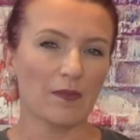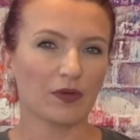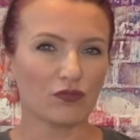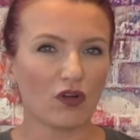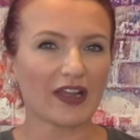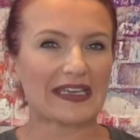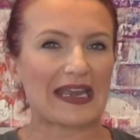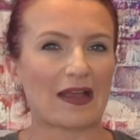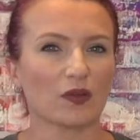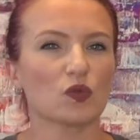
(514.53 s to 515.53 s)
but right
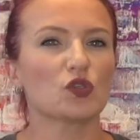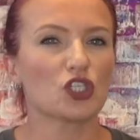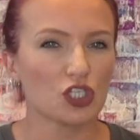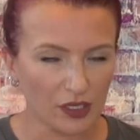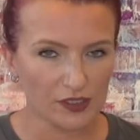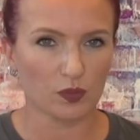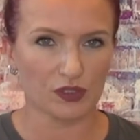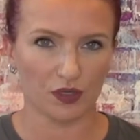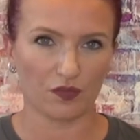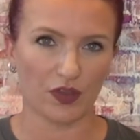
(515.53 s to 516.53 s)
now you just want
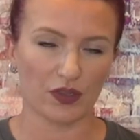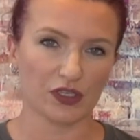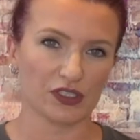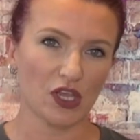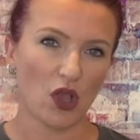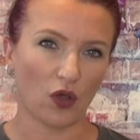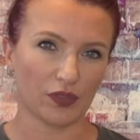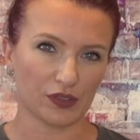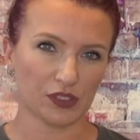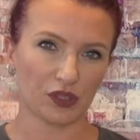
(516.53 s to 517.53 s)
to focus on
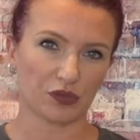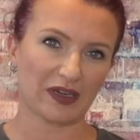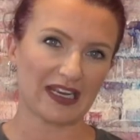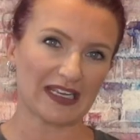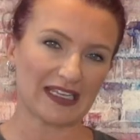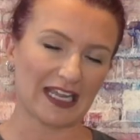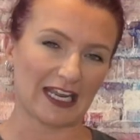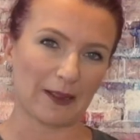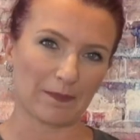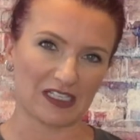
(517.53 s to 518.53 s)
those 3
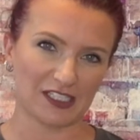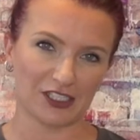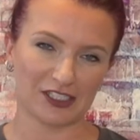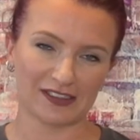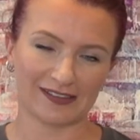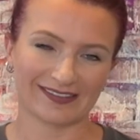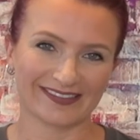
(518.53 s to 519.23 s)
key messages.